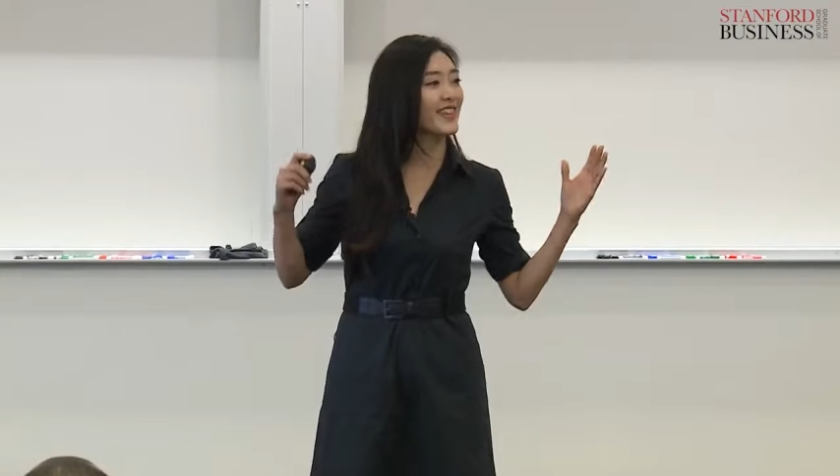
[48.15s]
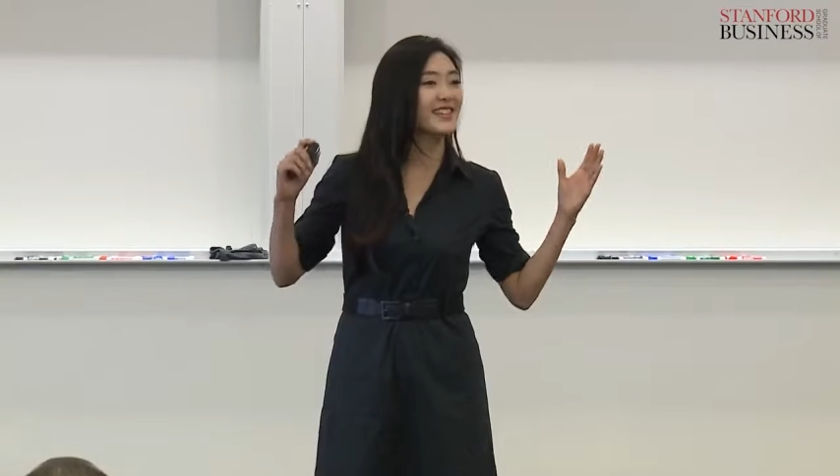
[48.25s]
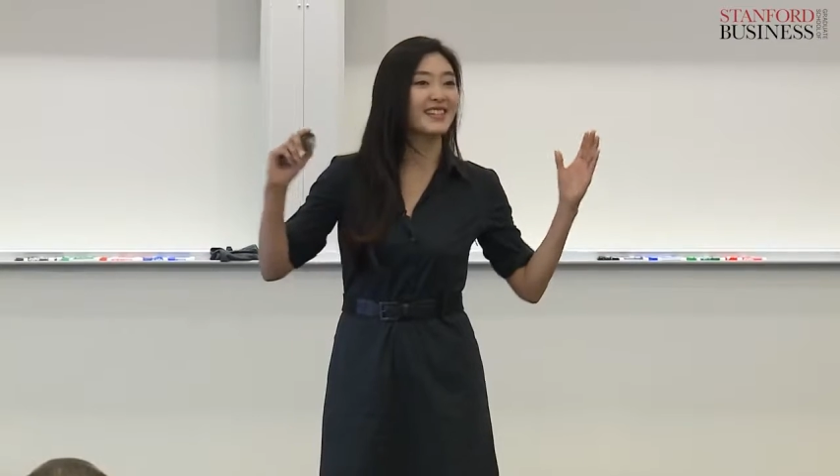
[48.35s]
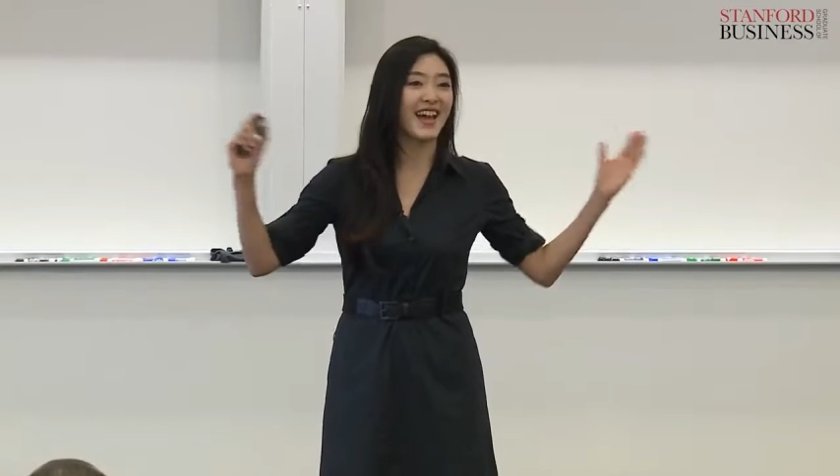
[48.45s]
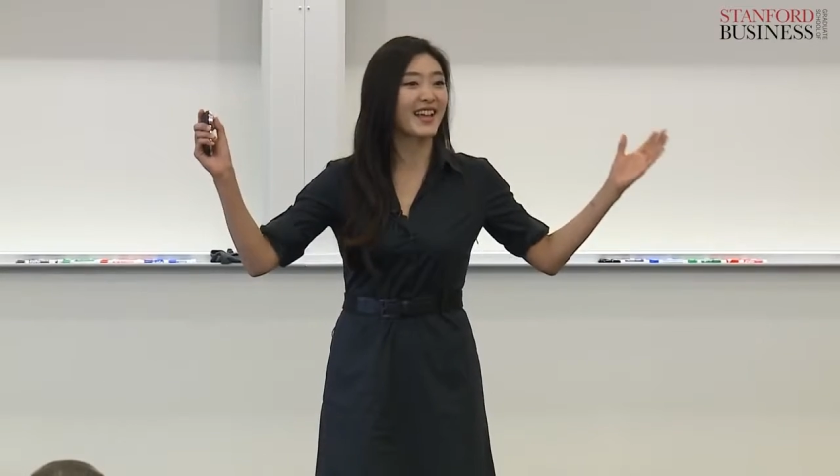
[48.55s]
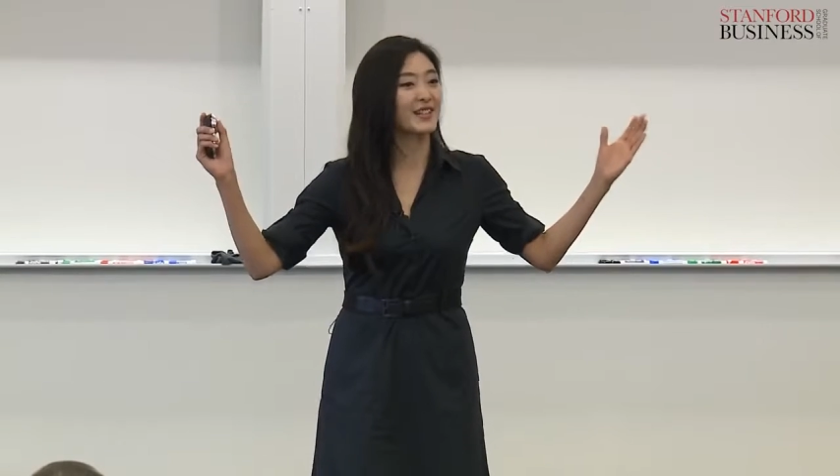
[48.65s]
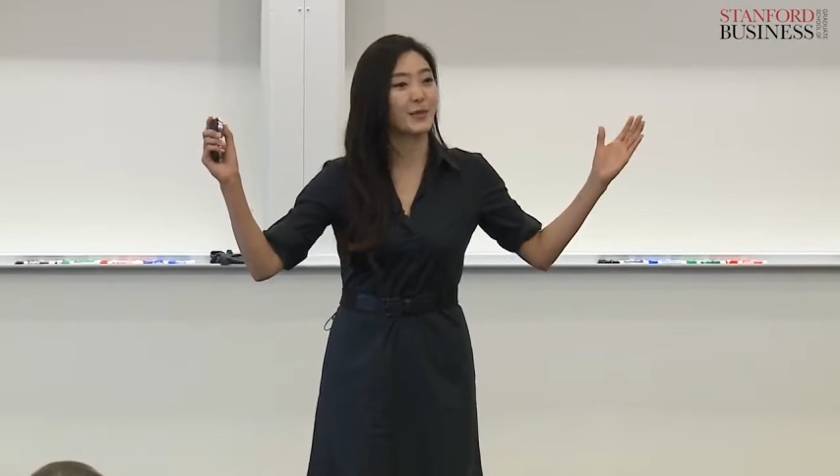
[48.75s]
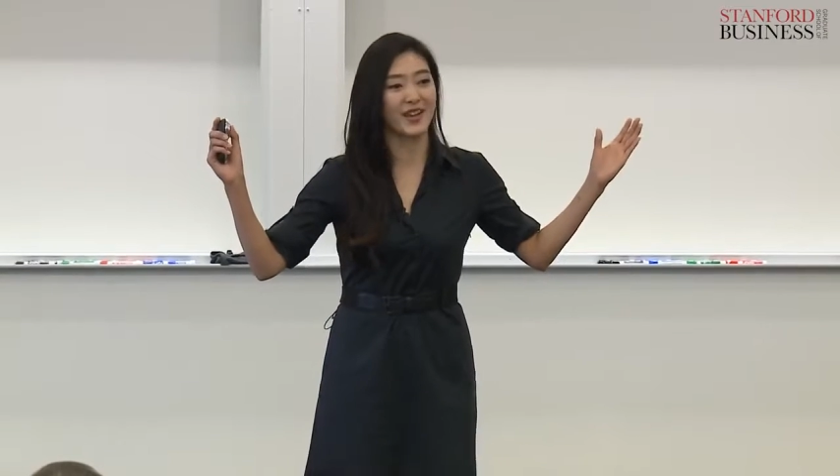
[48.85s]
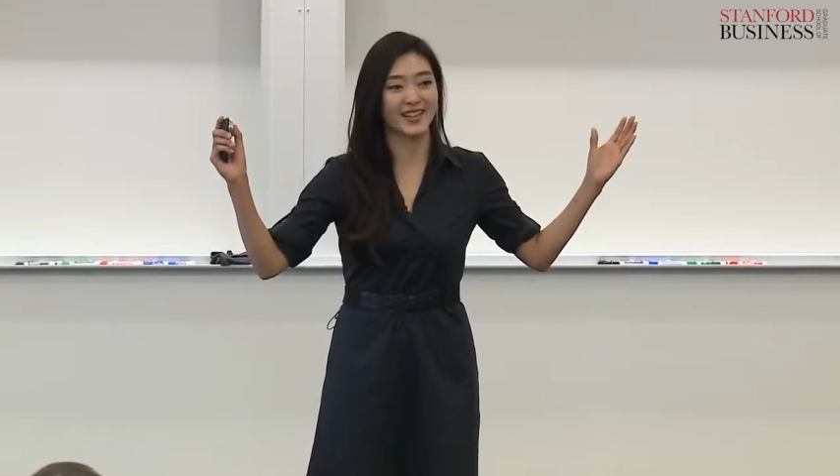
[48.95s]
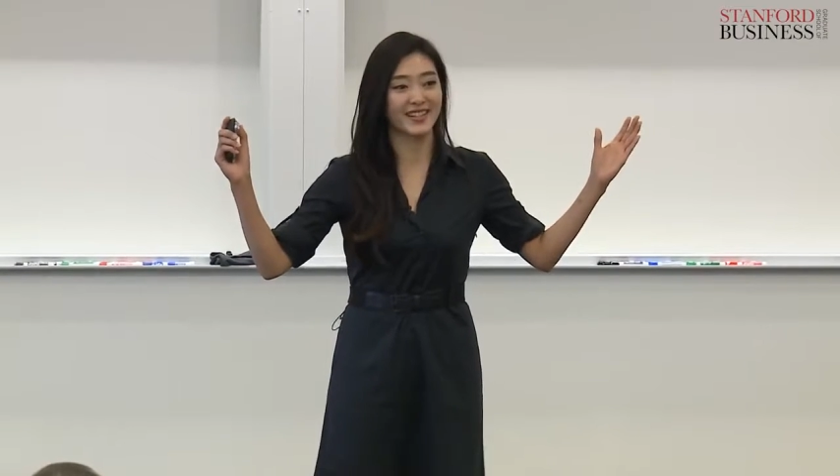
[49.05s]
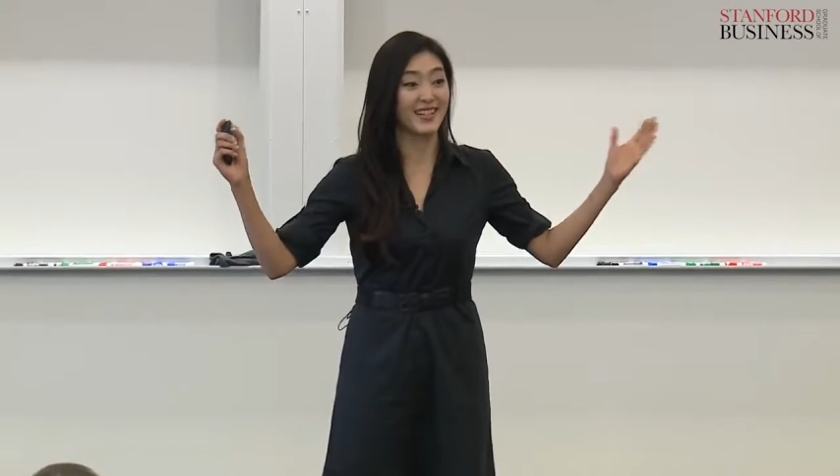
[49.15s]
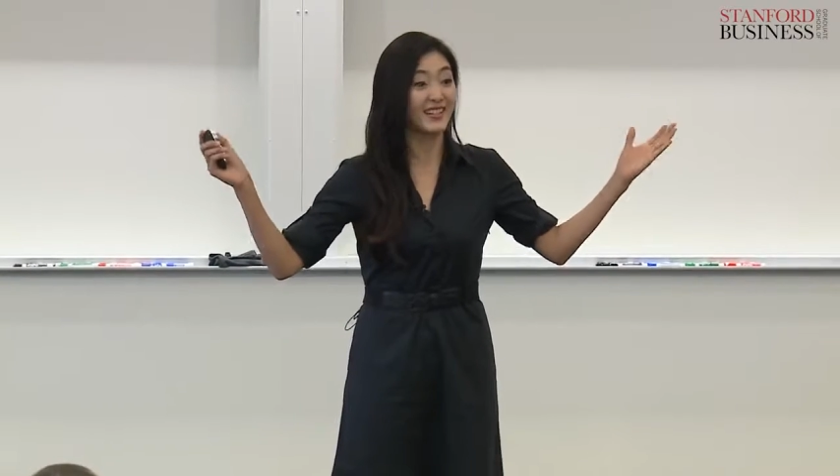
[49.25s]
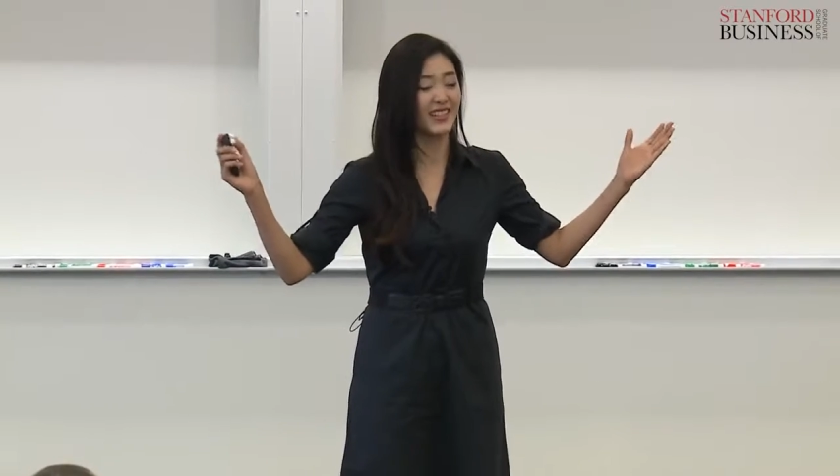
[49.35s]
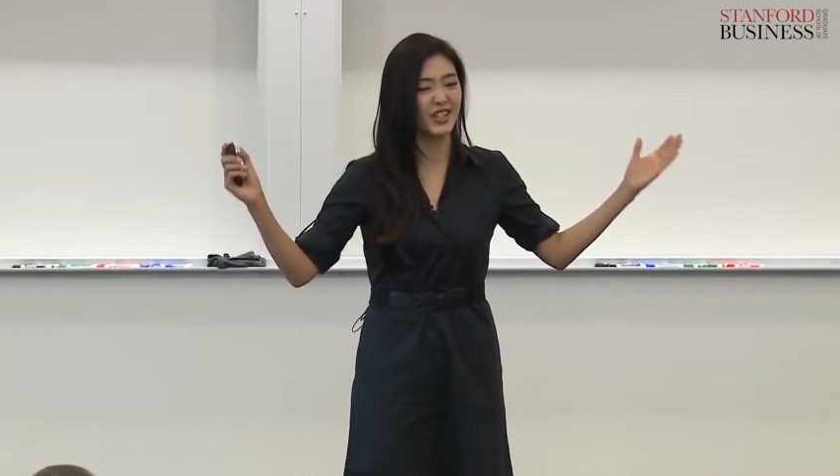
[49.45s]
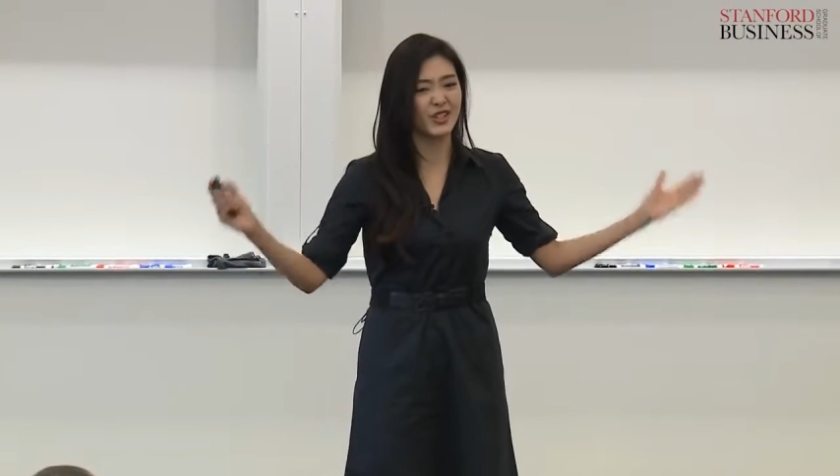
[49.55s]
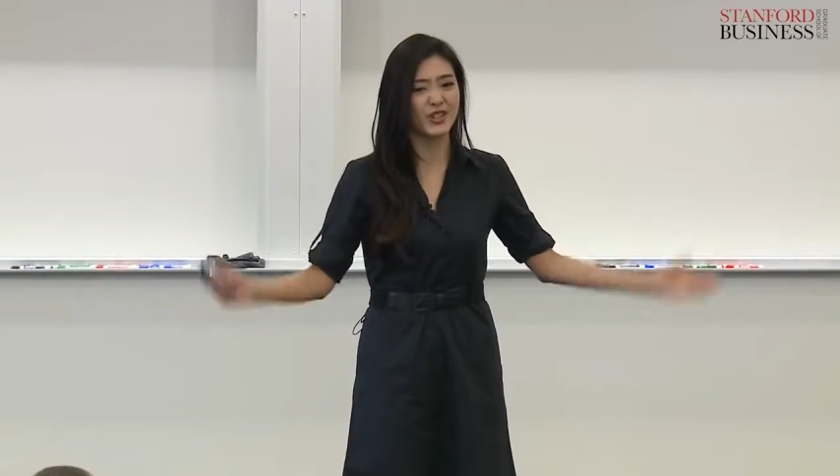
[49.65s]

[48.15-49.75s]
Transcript: and science whiz in Italy